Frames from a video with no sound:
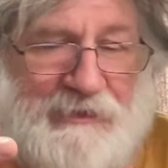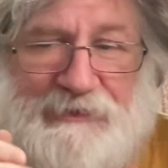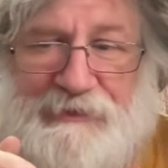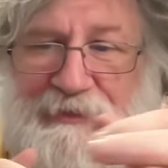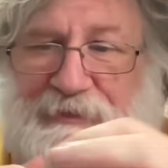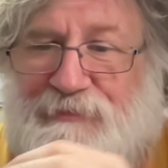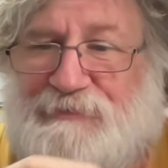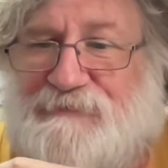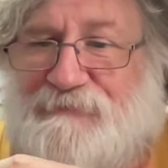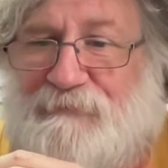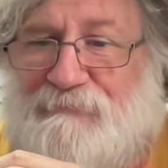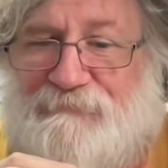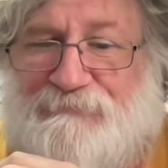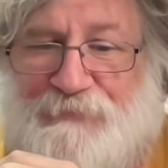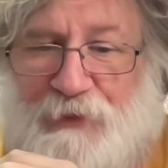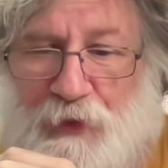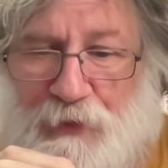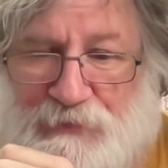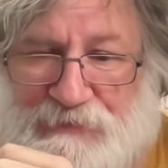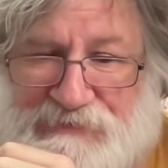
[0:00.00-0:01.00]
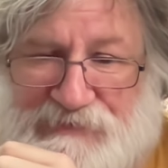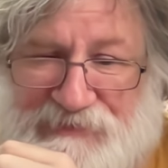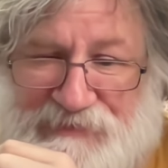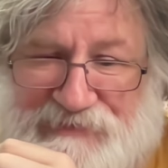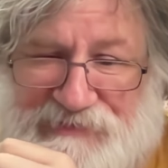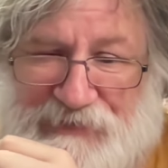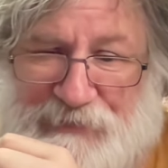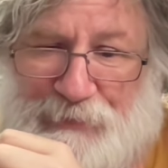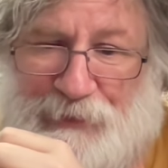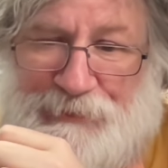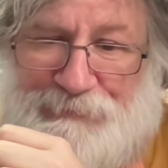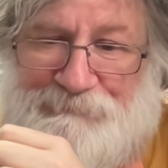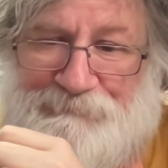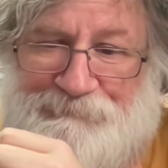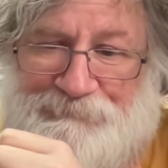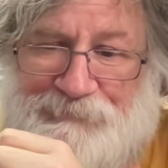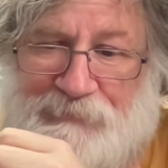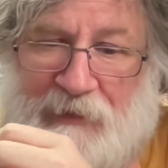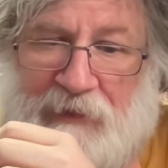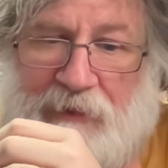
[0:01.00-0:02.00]
knows from Fox and so on,
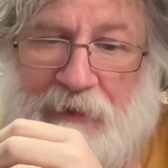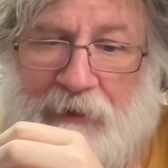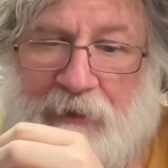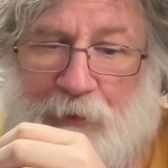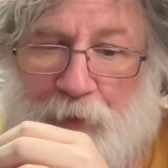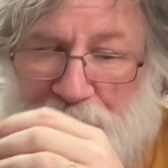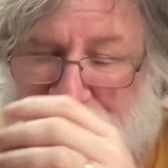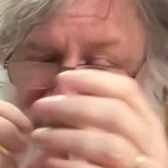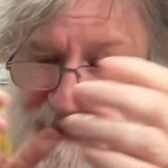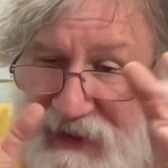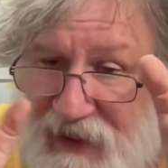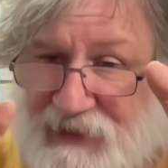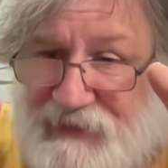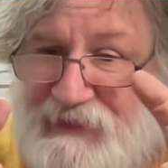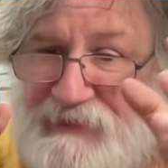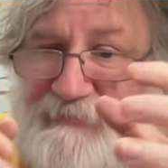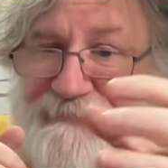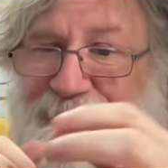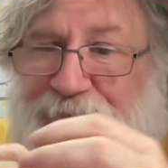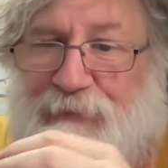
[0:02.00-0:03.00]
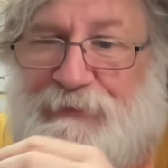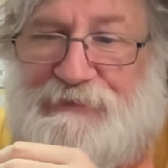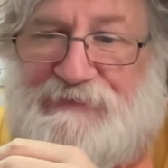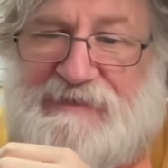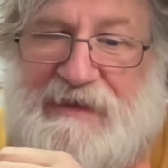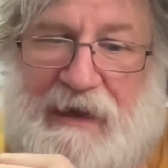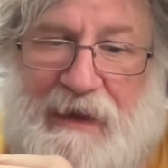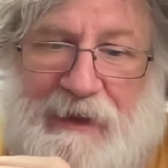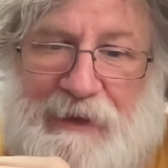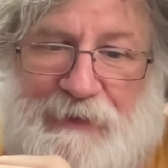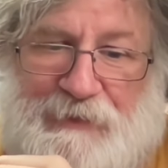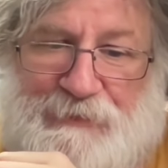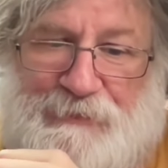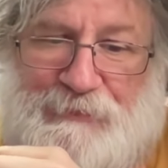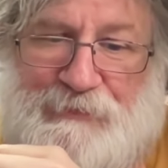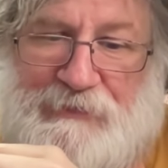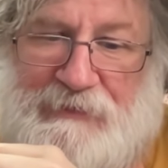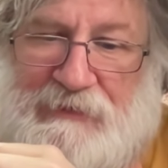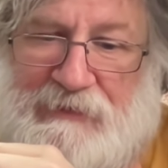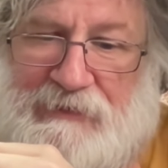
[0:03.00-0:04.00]
which can influence how
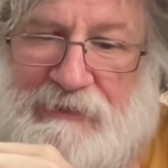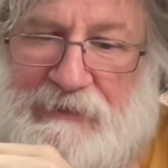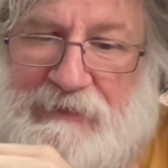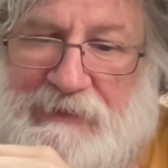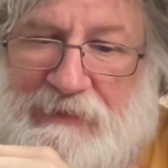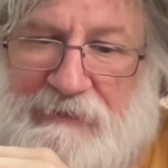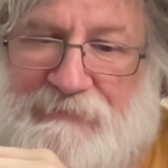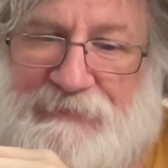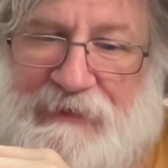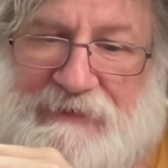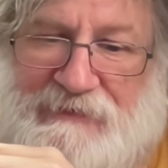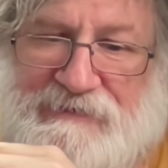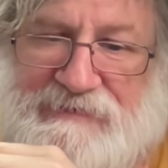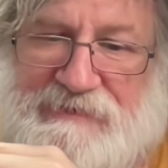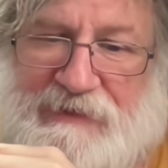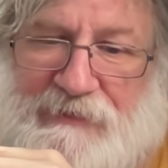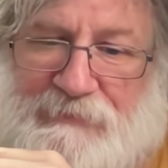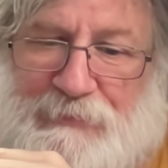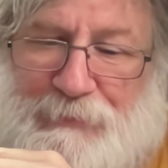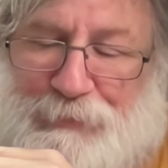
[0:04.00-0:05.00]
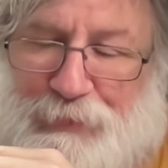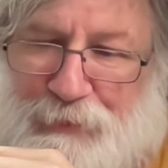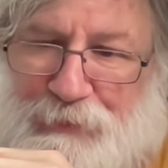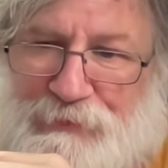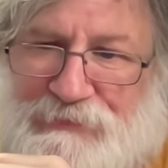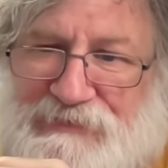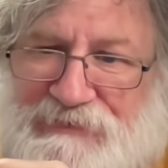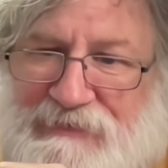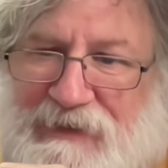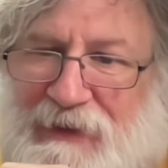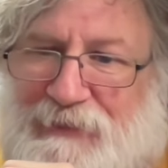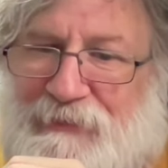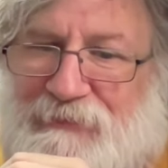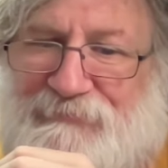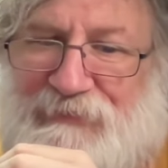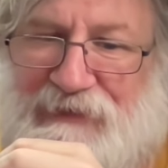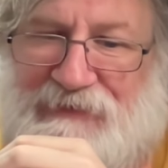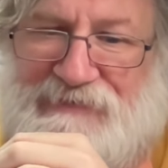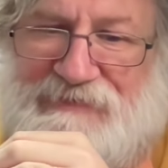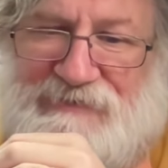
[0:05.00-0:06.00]
events are reported, how
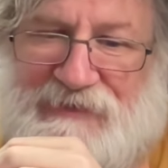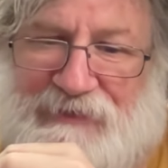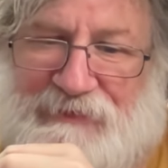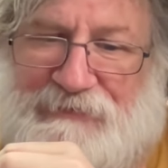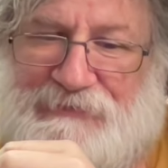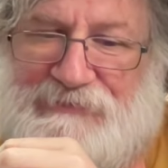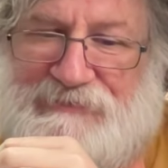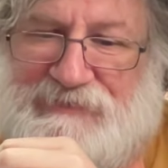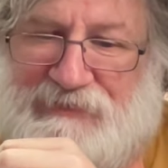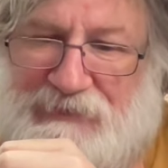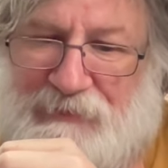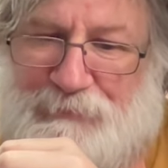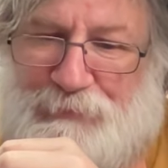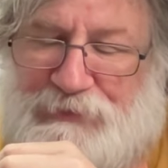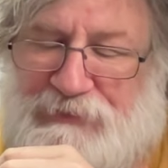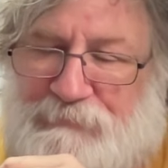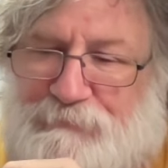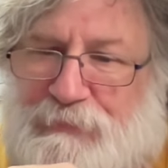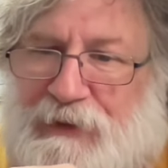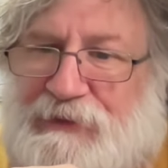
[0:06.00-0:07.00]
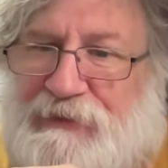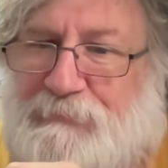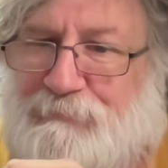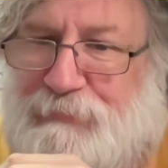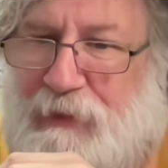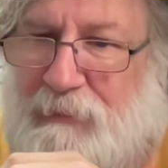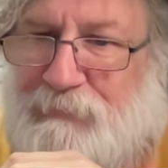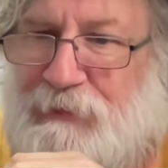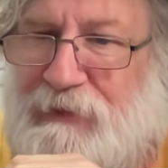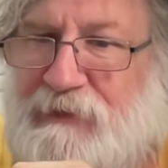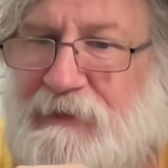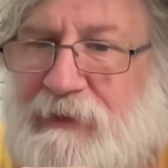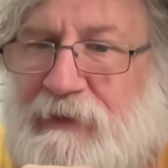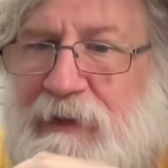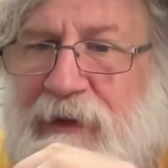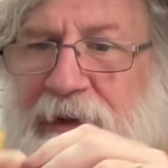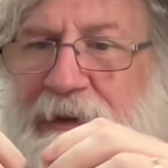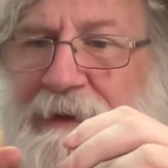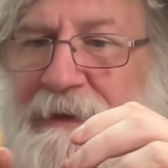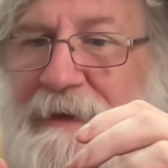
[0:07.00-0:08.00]
events are interpreted by the public.
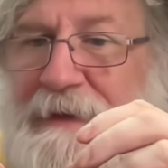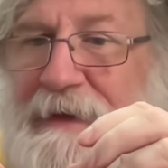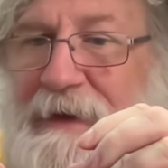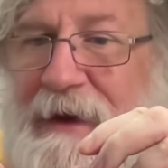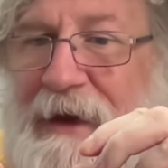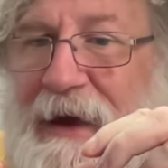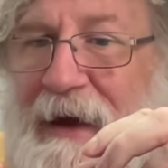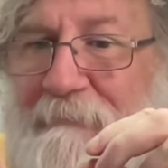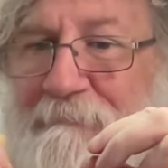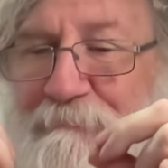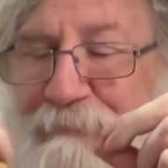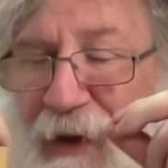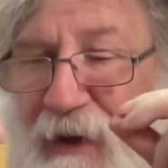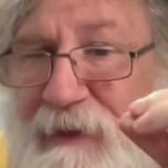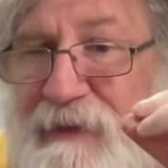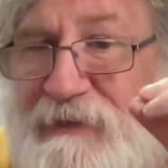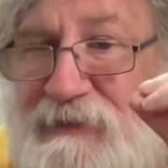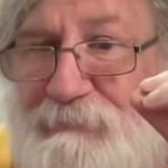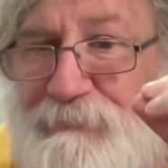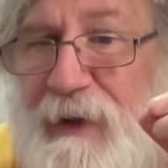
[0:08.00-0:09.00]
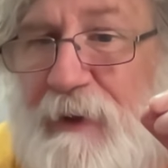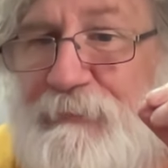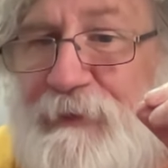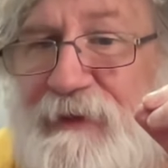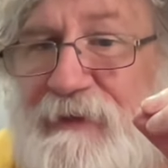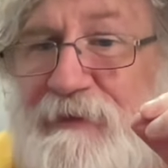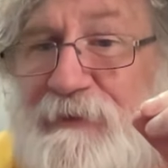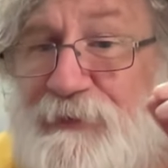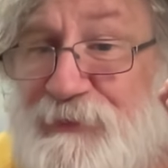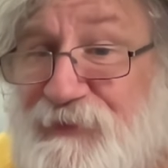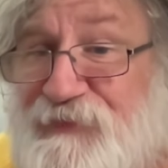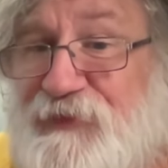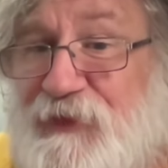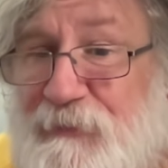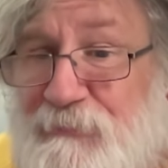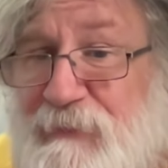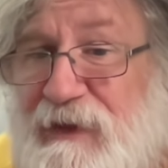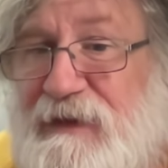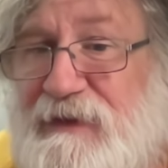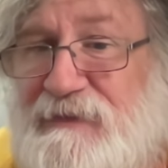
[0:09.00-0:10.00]
And by the public also
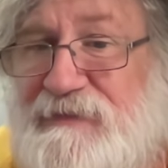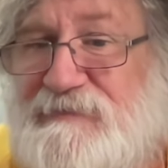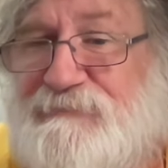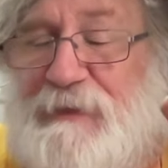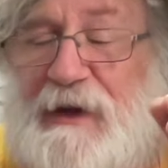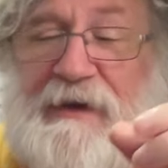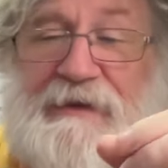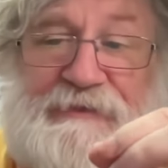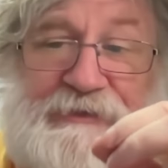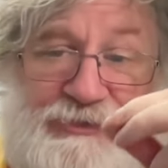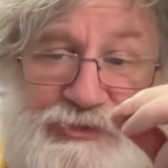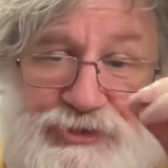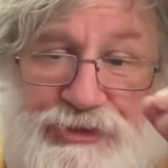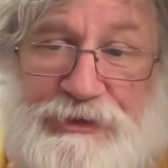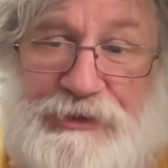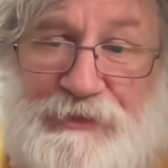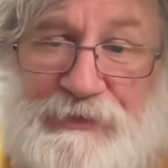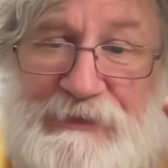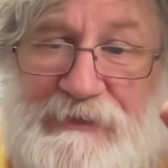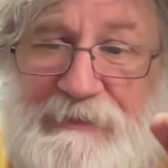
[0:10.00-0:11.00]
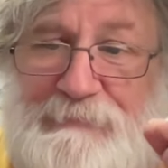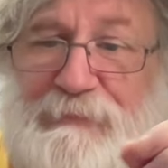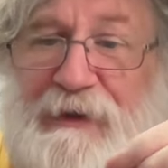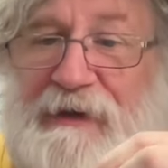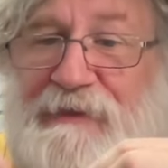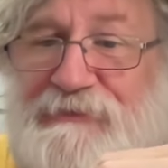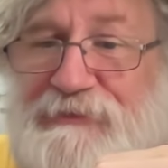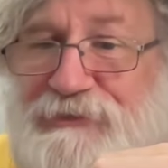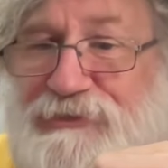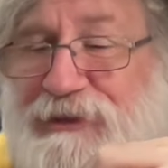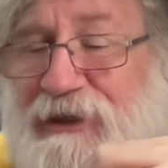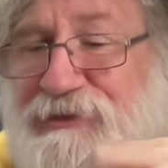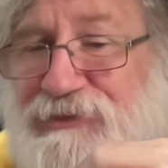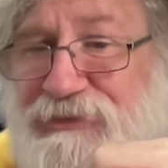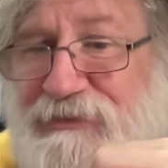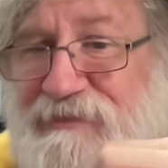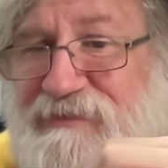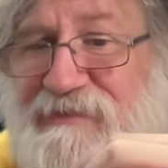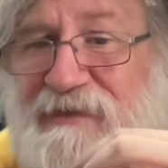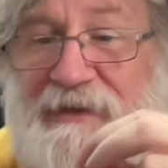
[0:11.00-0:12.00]
means by the jury, by the
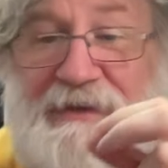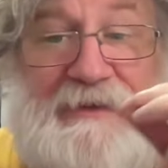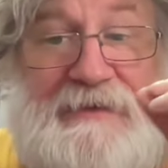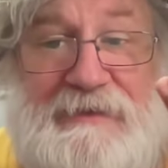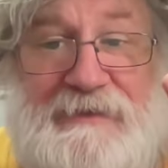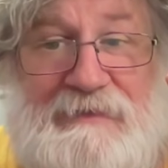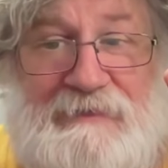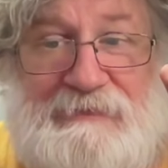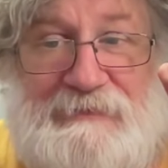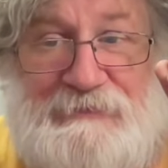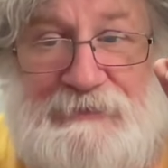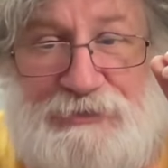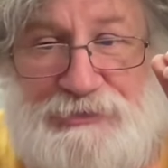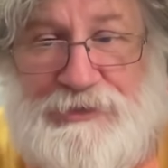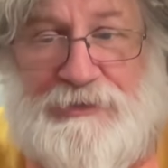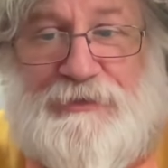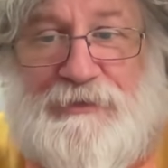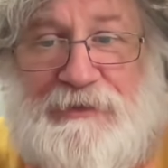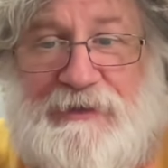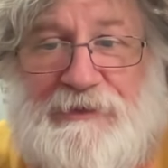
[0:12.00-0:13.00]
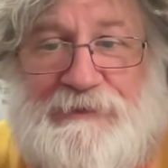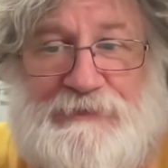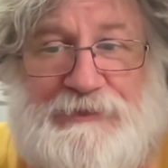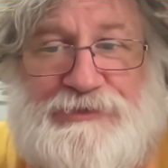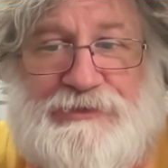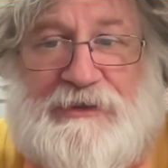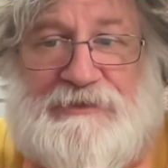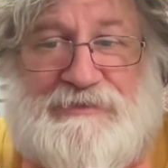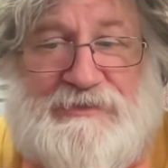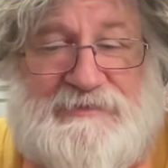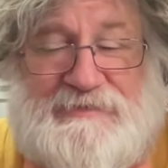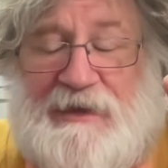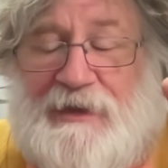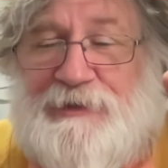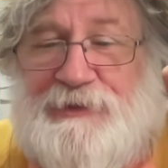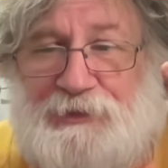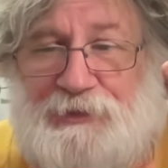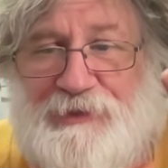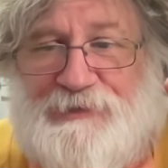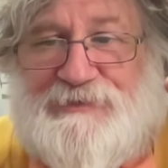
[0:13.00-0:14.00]
judges. The jury and the judges are
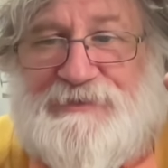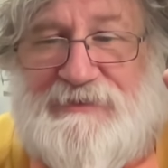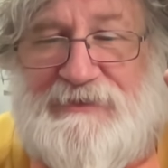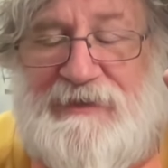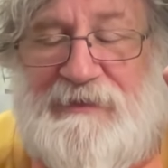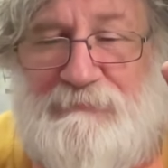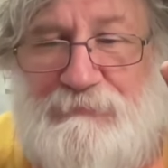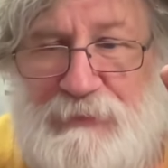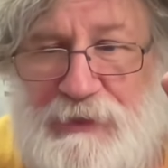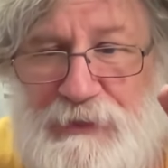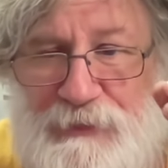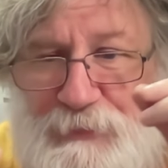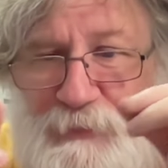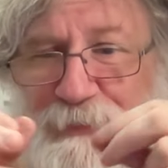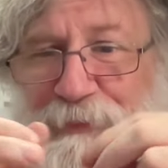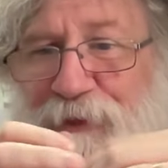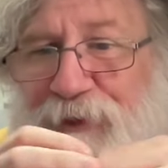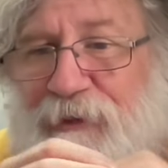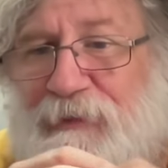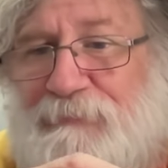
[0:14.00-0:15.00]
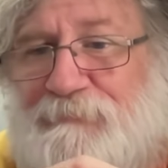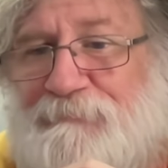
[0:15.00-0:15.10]
not immune